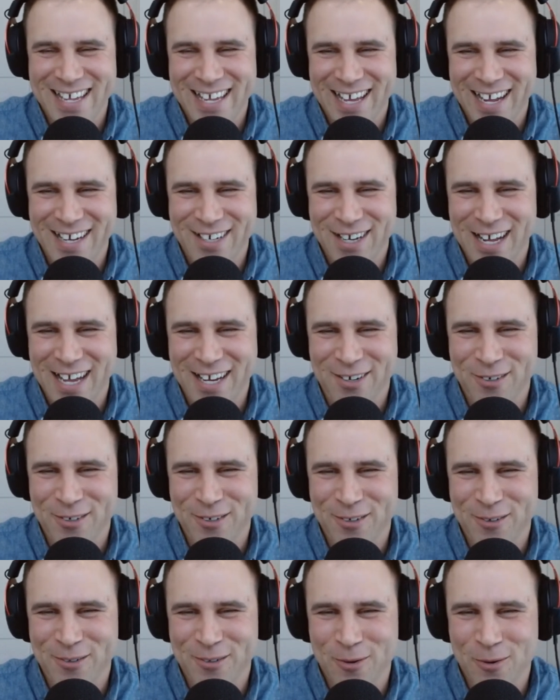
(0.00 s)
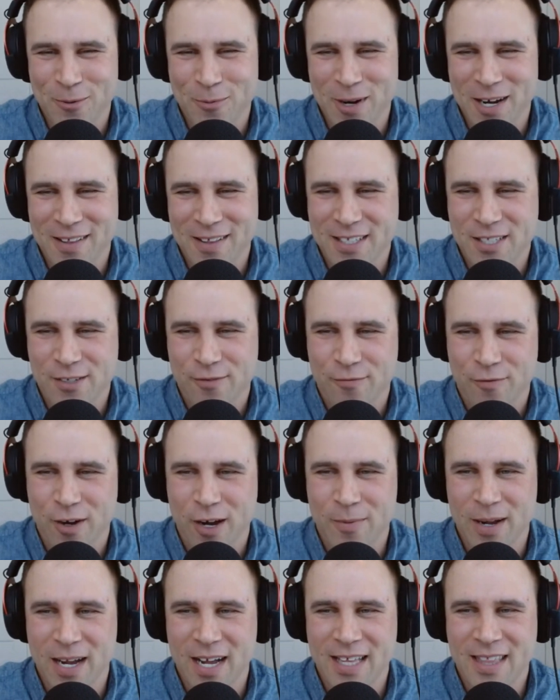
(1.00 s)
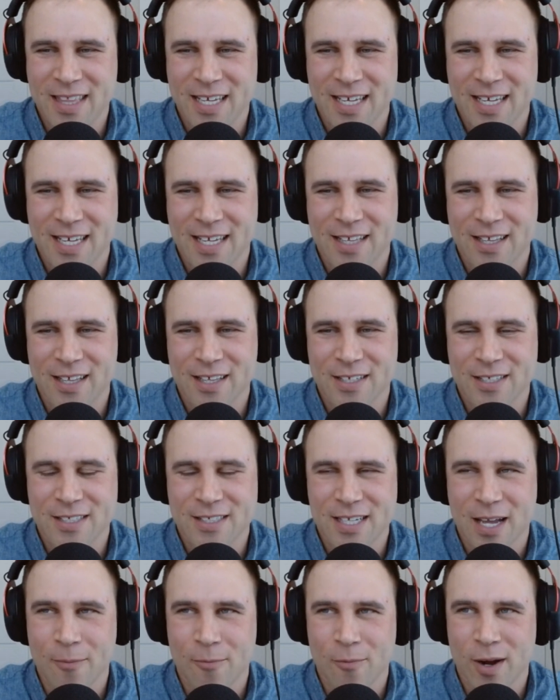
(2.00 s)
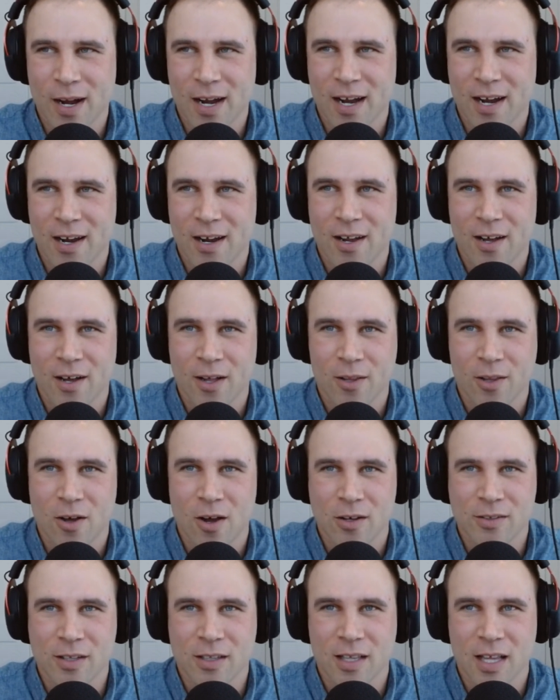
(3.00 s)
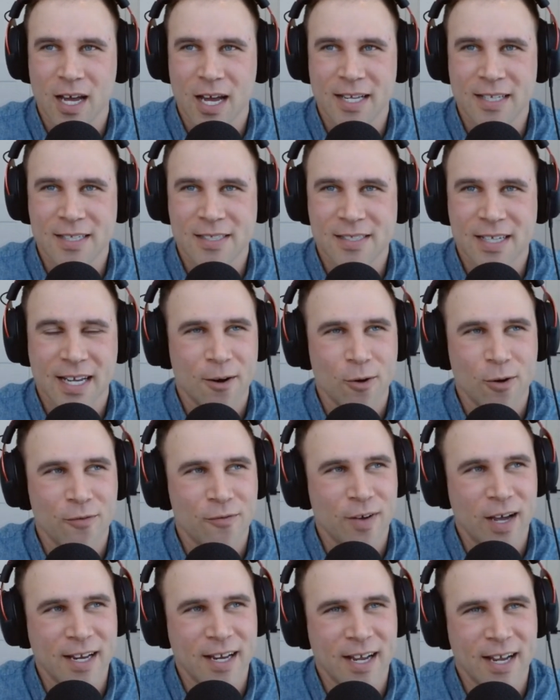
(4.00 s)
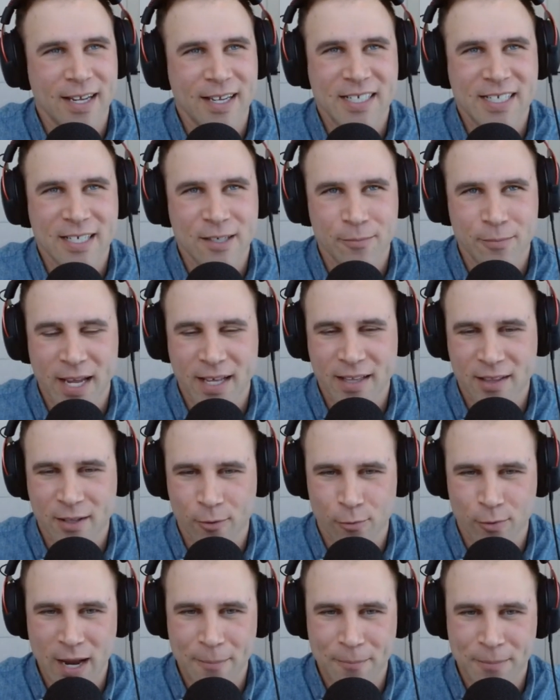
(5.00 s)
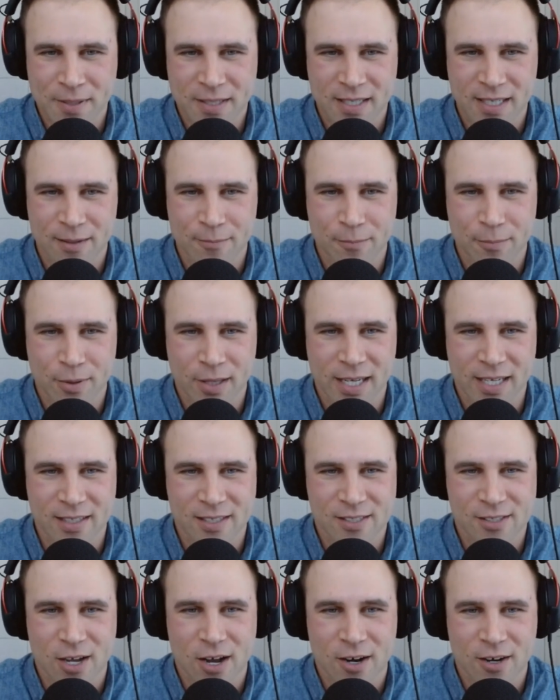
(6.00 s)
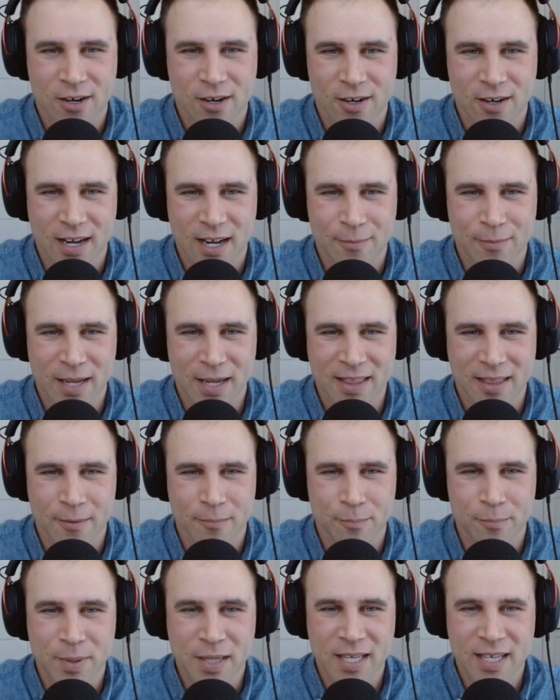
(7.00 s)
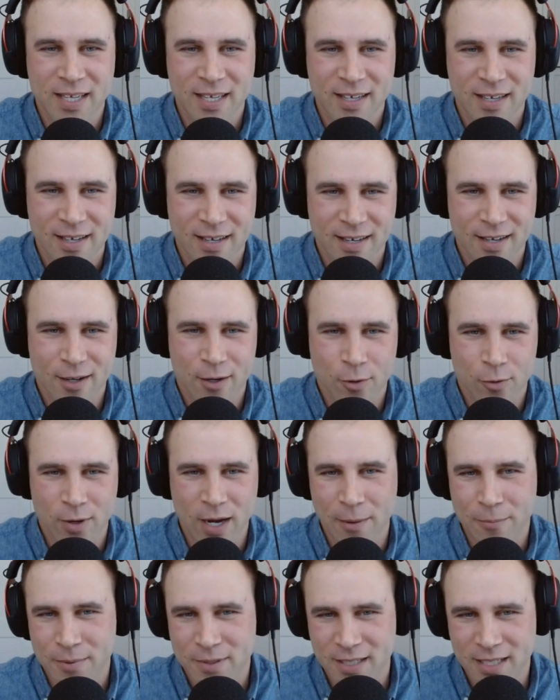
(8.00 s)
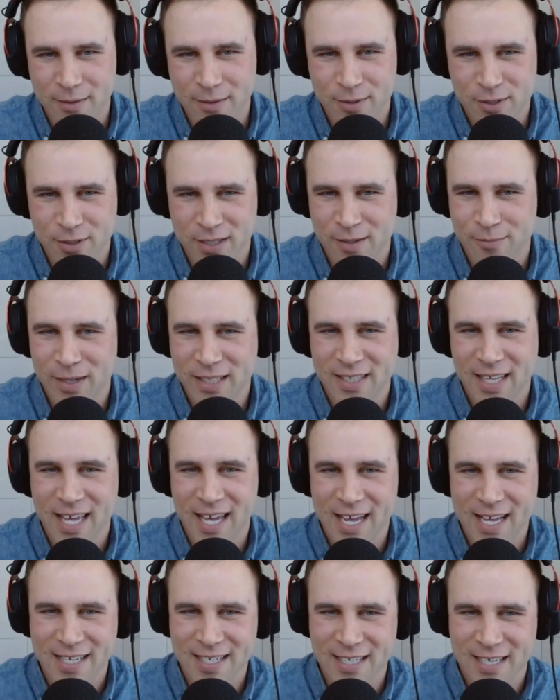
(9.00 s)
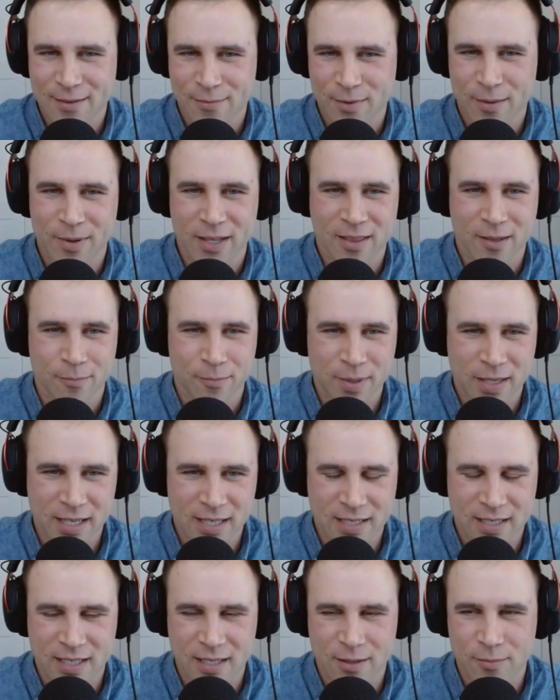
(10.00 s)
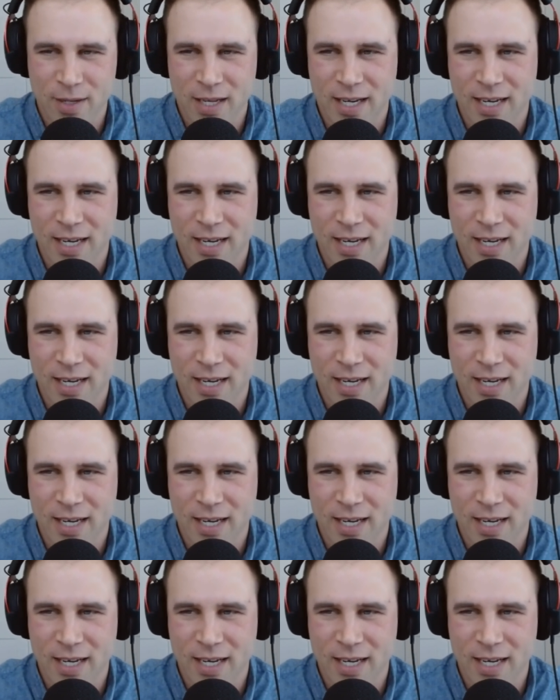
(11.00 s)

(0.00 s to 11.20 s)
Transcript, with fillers: Yeah, I, I don't know where that's from. I think somewhere along the lines, I don't know if I, I didn't make the rep team playing soccer. I made the B rep mm. team. So I didn't make the A team, I made the B team.